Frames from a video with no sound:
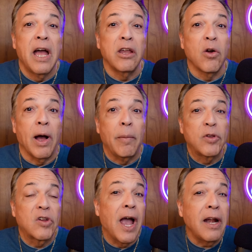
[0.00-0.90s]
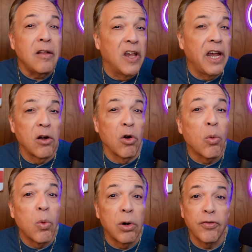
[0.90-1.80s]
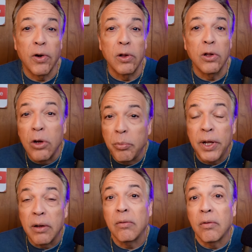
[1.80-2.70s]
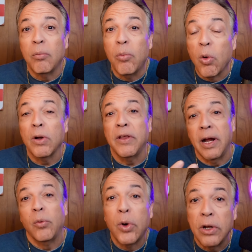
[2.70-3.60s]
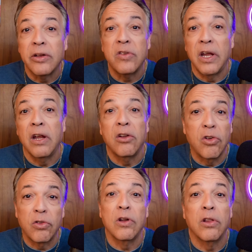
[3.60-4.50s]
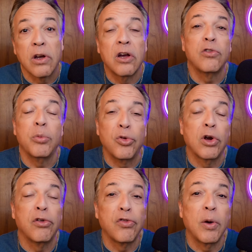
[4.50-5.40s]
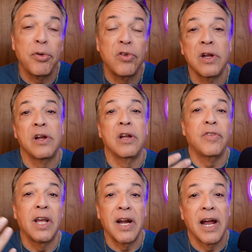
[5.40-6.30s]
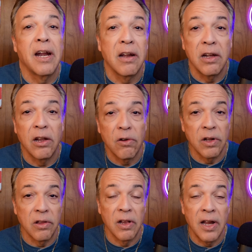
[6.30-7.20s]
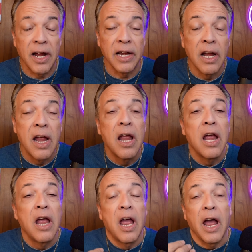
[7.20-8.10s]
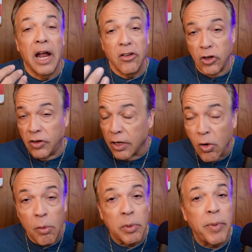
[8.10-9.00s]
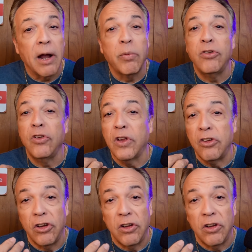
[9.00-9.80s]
you know, I'm kind of taking her word for it a little bit more than I would, let's say, just another customer service representative that I had on the other end of the line. And she did call me back when she said